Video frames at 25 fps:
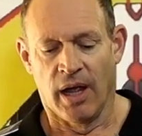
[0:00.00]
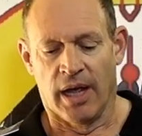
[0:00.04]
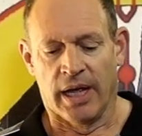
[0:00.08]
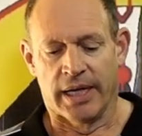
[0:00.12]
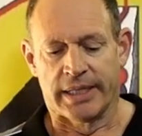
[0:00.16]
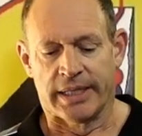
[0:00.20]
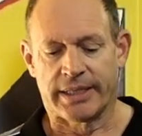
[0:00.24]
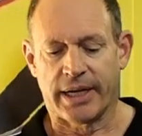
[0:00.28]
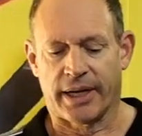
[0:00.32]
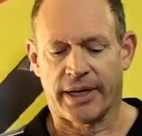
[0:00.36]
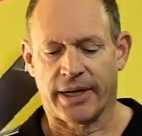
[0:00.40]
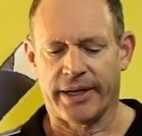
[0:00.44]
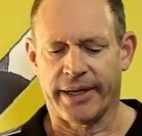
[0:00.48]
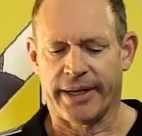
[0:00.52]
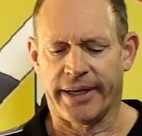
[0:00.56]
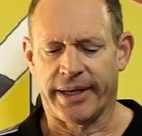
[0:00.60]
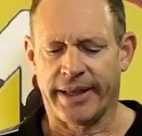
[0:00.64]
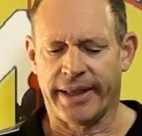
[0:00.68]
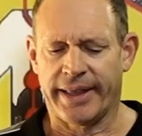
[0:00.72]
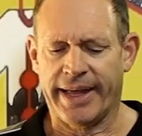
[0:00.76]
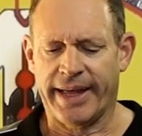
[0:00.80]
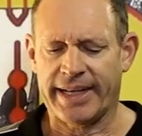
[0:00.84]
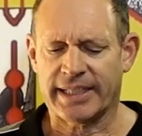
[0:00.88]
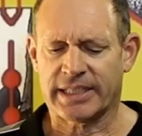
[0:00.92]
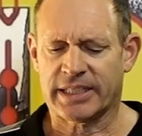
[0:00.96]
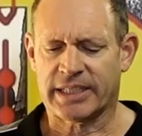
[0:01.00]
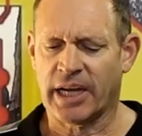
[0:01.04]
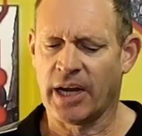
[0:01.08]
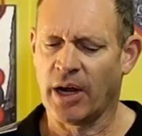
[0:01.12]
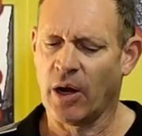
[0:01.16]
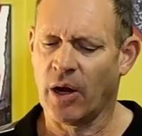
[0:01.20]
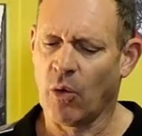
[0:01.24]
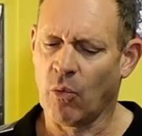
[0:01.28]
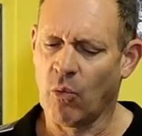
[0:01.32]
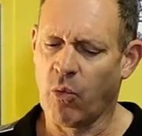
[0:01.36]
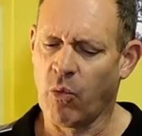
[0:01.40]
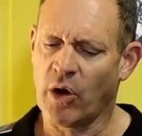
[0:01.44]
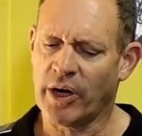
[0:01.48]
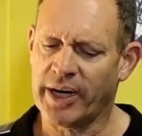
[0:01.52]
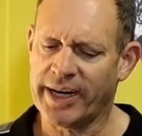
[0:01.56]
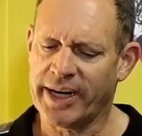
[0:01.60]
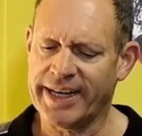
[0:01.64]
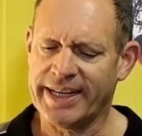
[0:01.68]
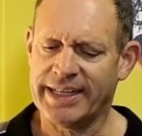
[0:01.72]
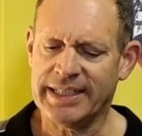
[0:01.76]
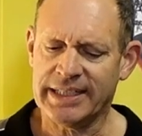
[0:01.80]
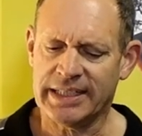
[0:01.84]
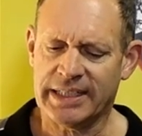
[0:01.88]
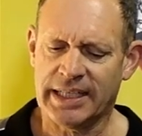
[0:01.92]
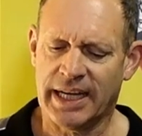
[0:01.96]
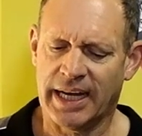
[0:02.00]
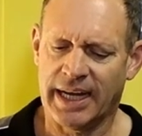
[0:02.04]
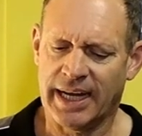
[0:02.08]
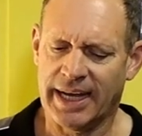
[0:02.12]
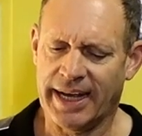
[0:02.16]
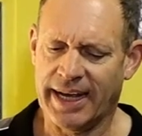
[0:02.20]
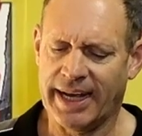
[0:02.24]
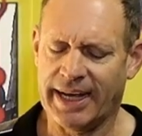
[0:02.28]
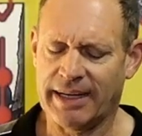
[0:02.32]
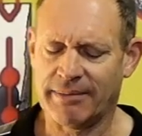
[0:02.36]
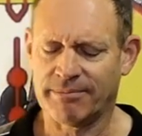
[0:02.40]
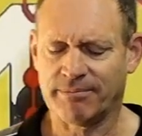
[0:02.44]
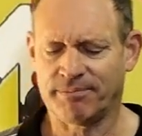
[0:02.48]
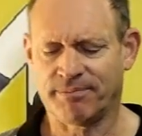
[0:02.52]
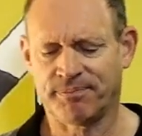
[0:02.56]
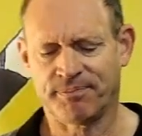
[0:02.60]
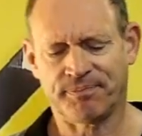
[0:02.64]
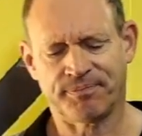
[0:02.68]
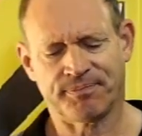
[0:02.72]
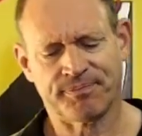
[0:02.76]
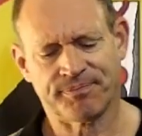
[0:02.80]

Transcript: so that's what it is. Um,